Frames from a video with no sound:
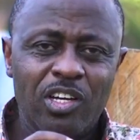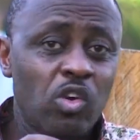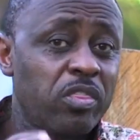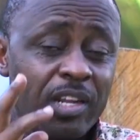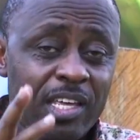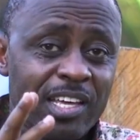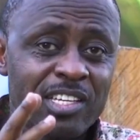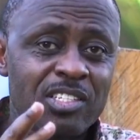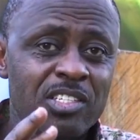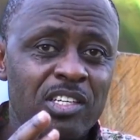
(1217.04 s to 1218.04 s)
Not 3
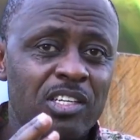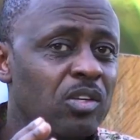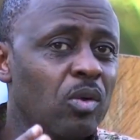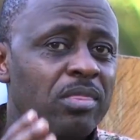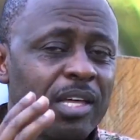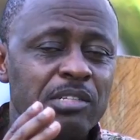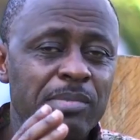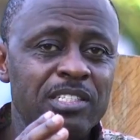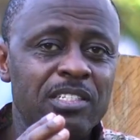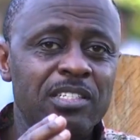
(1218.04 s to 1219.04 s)
years, not 30
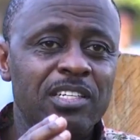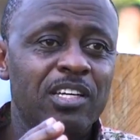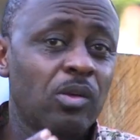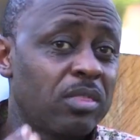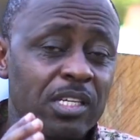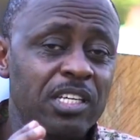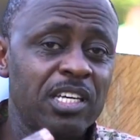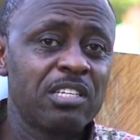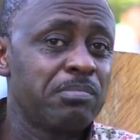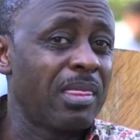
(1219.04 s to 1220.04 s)
months, not 30
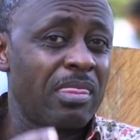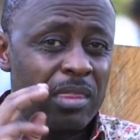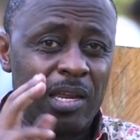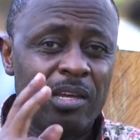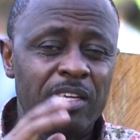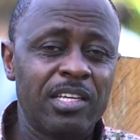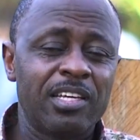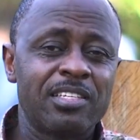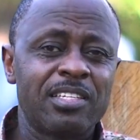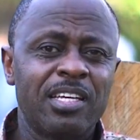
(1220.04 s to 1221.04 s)
years, but 300
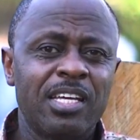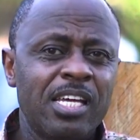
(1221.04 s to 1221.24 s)
years.